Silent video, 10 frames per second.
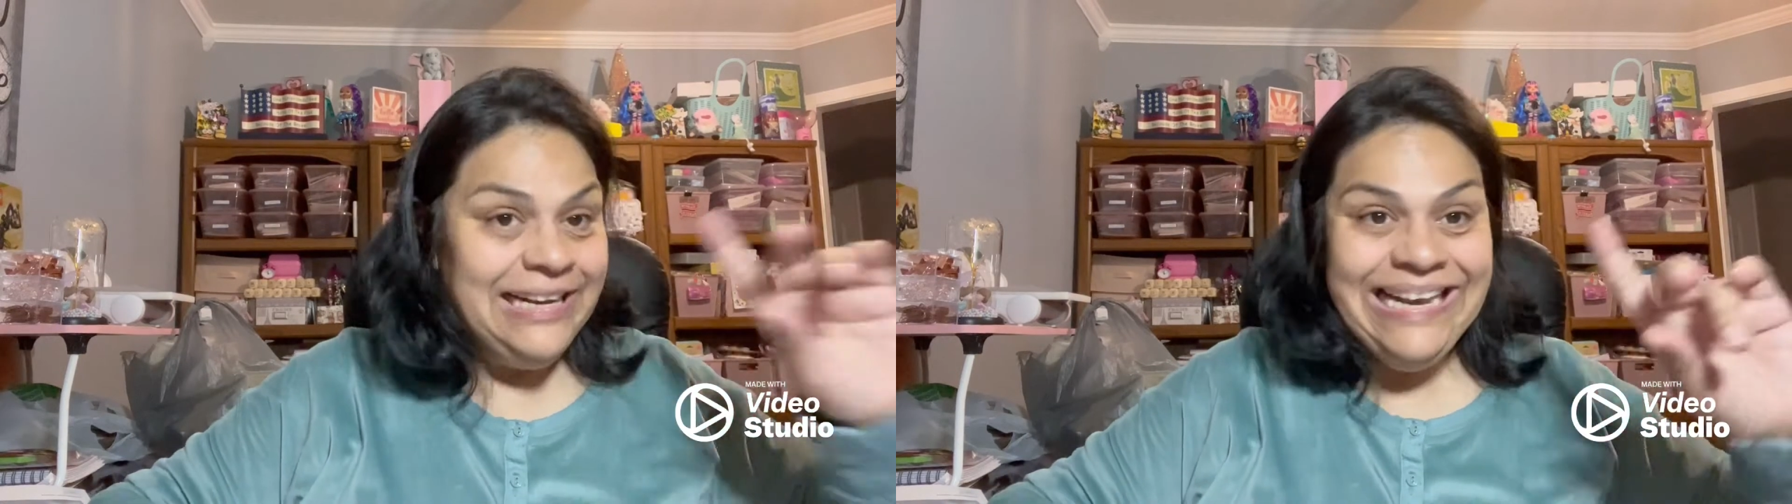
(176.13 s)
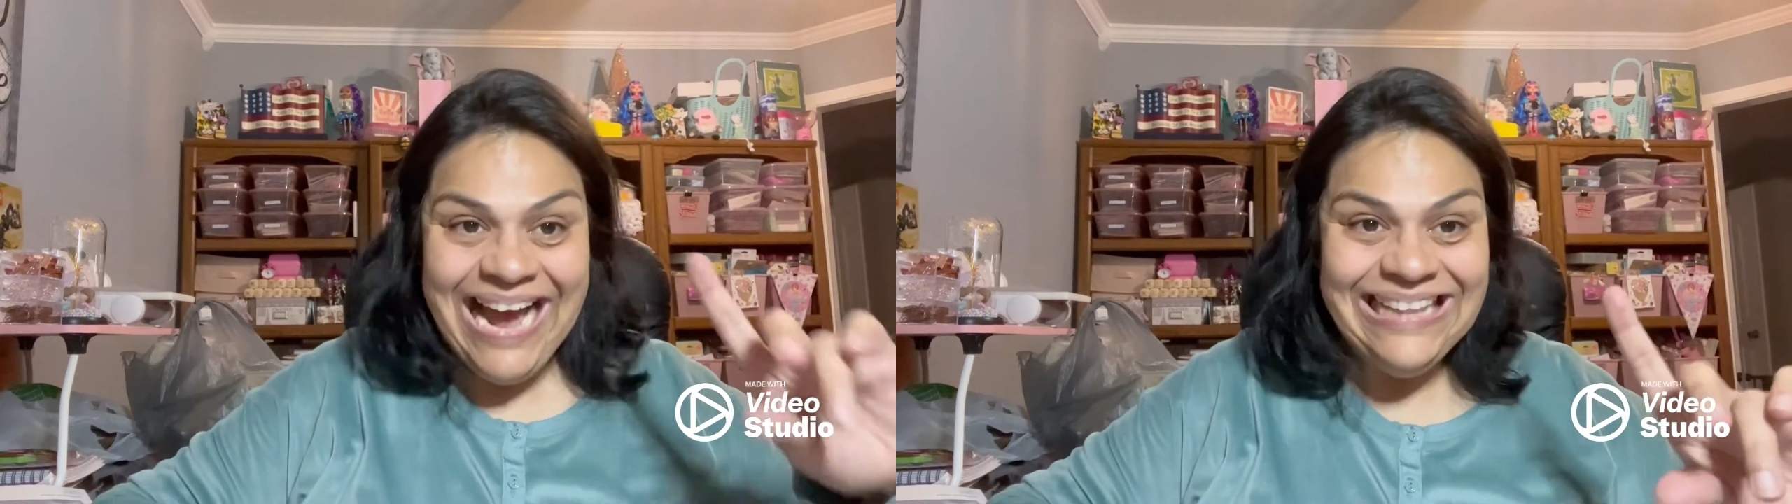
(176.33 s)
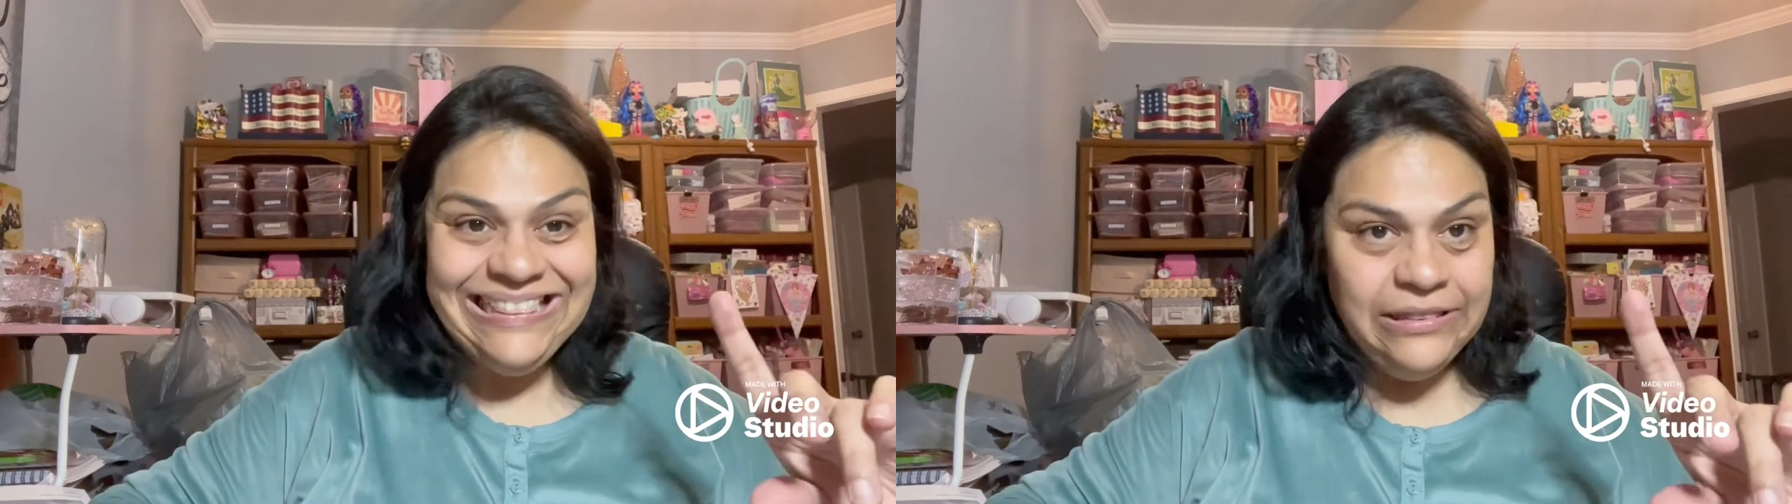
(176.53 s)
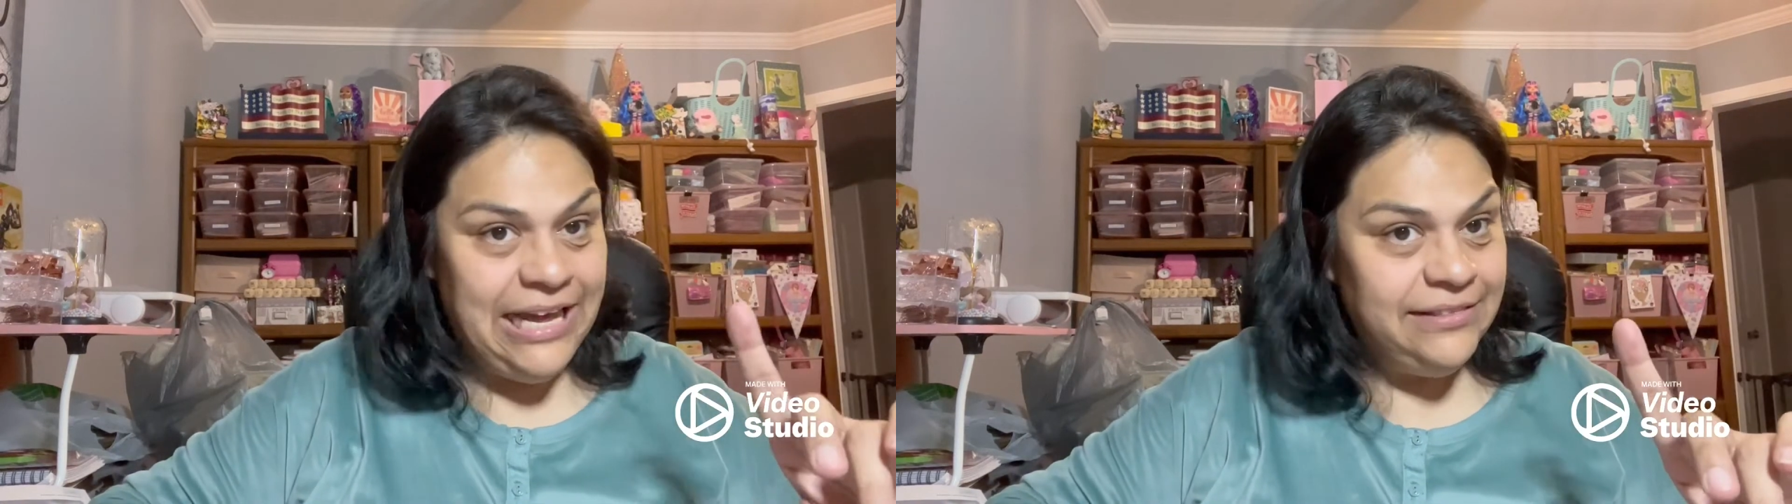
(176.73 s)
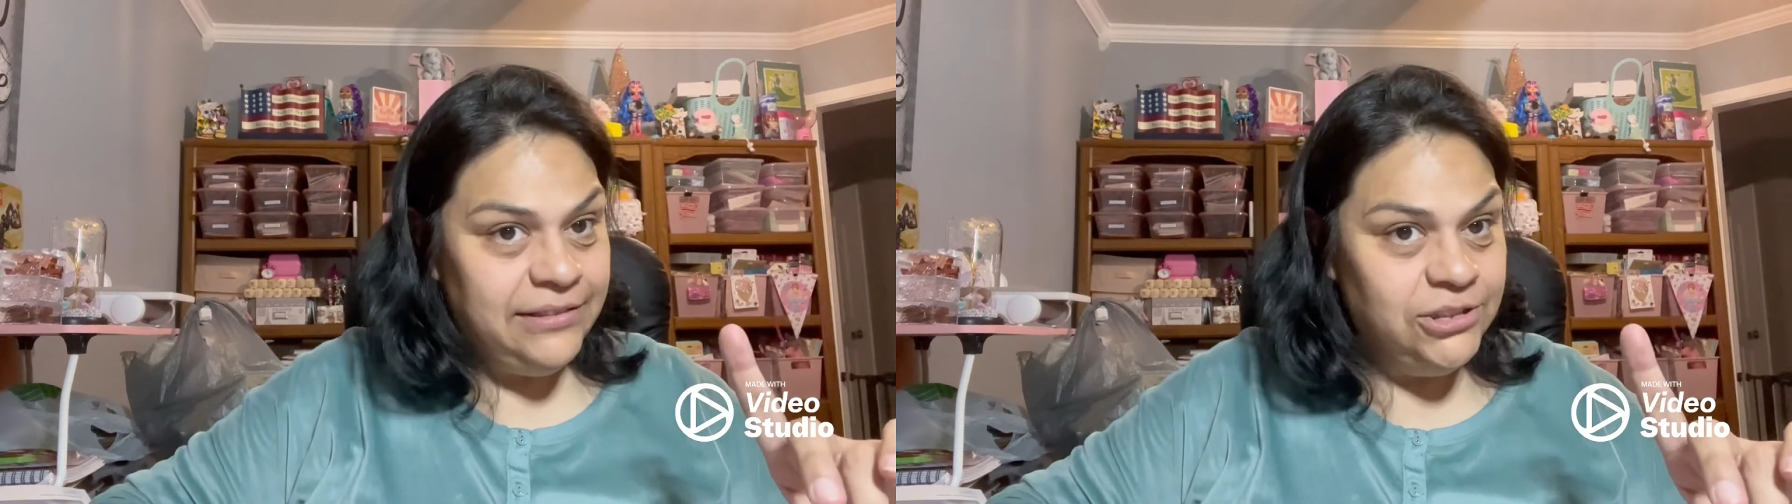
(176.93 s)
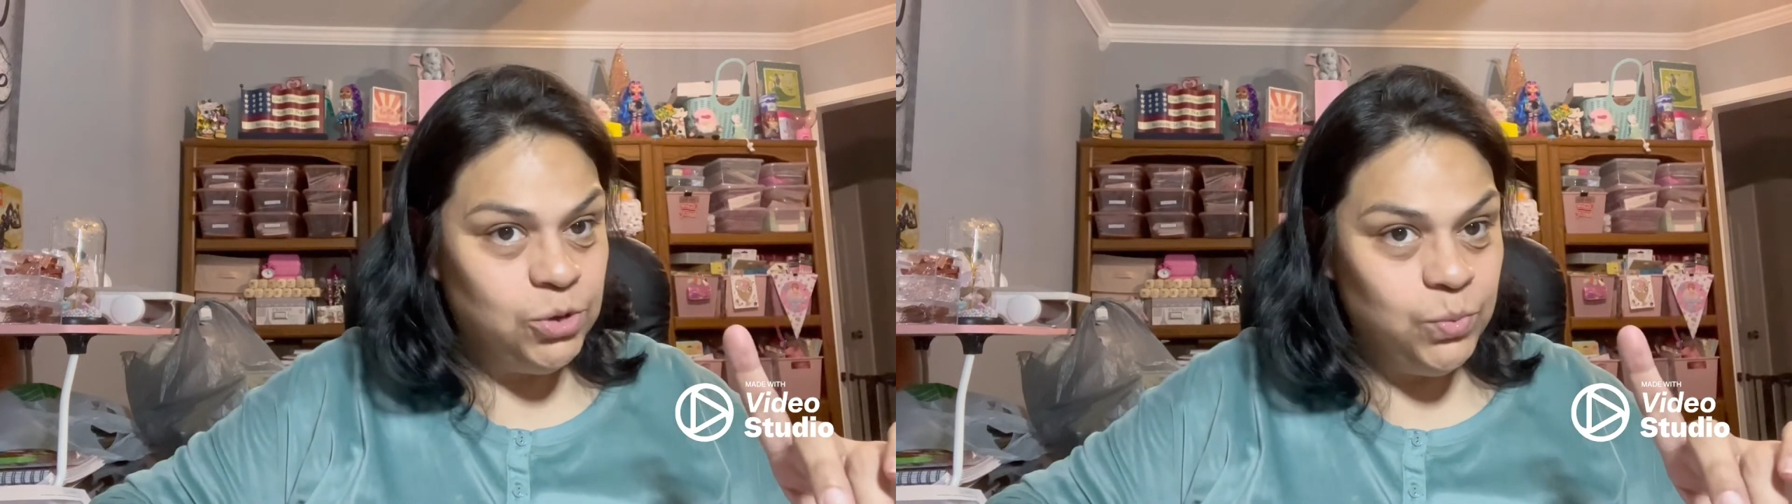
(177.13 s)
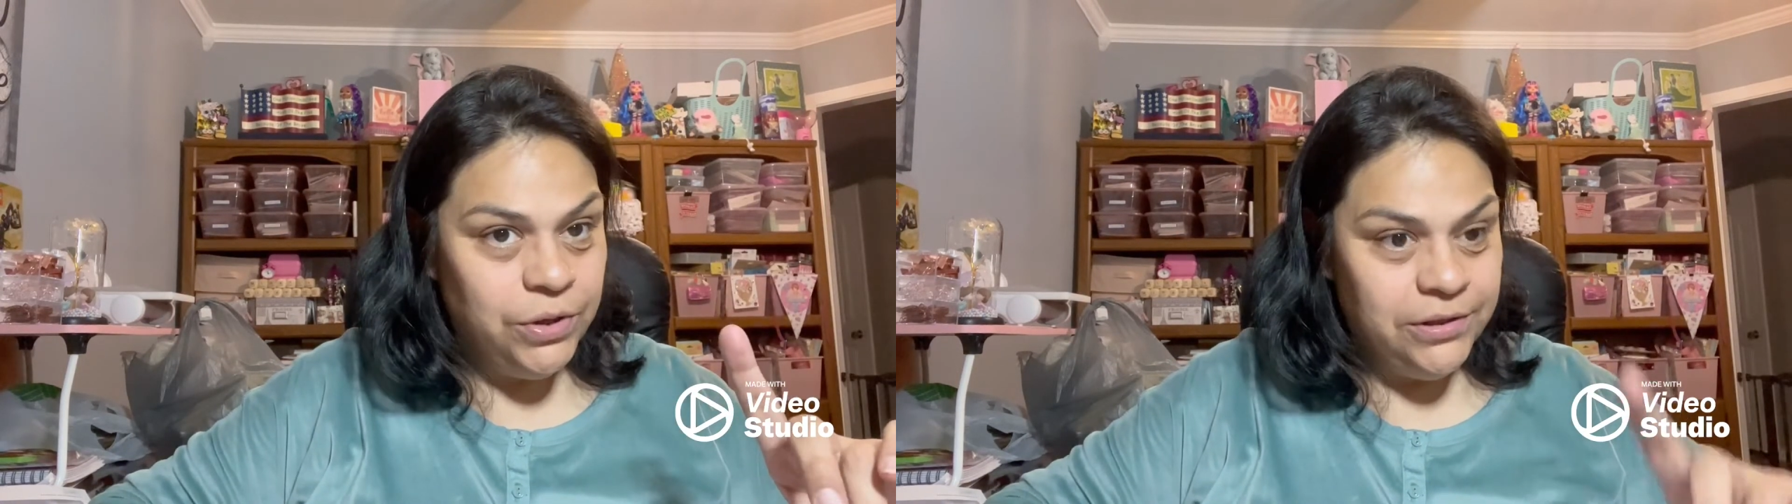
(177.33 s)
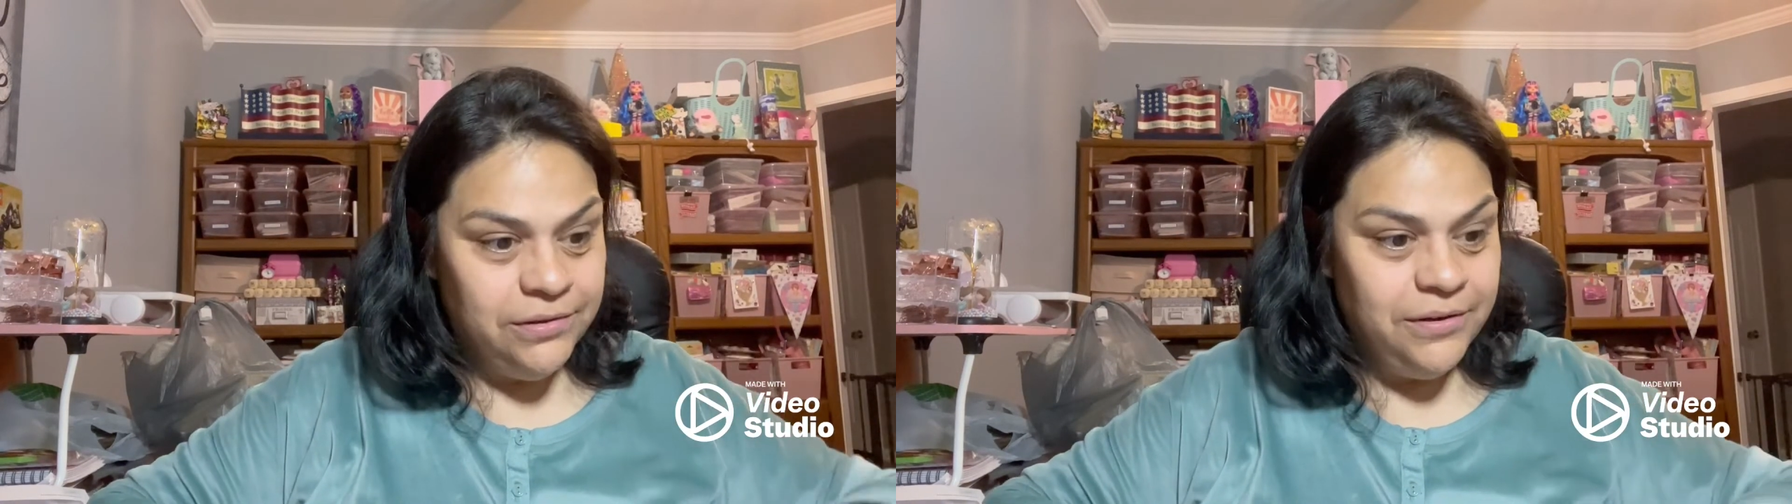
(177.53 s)
Not this
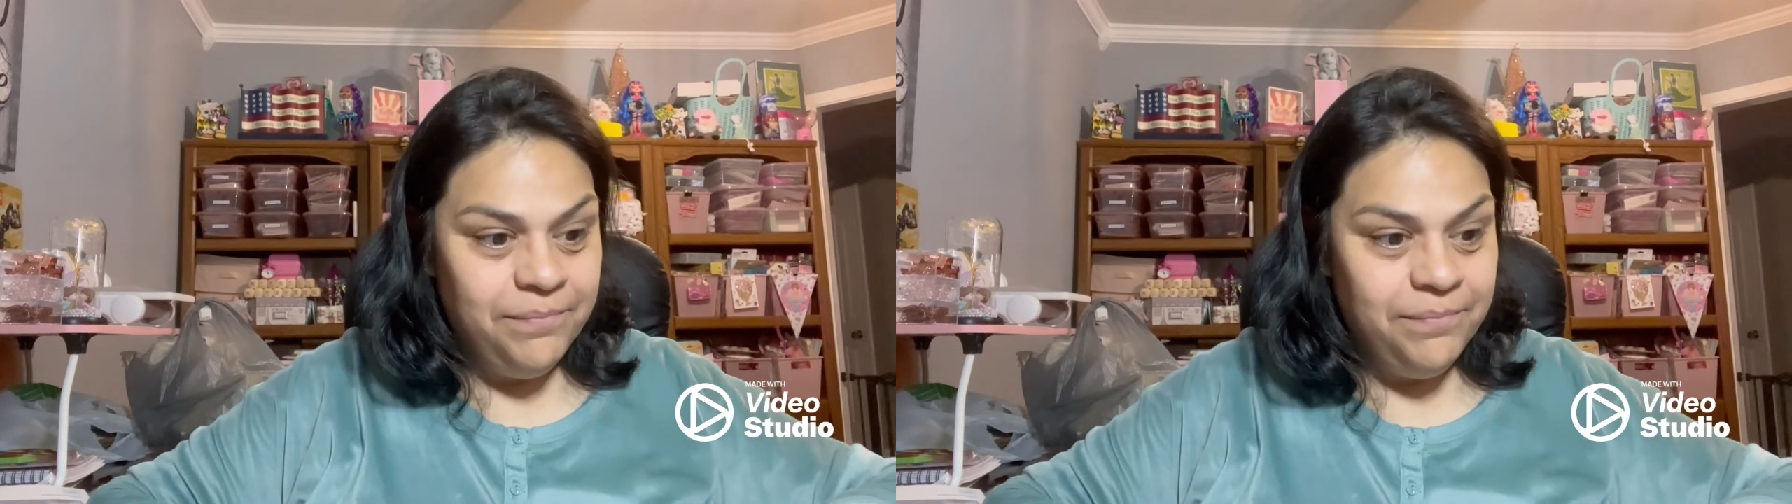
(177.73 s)
one,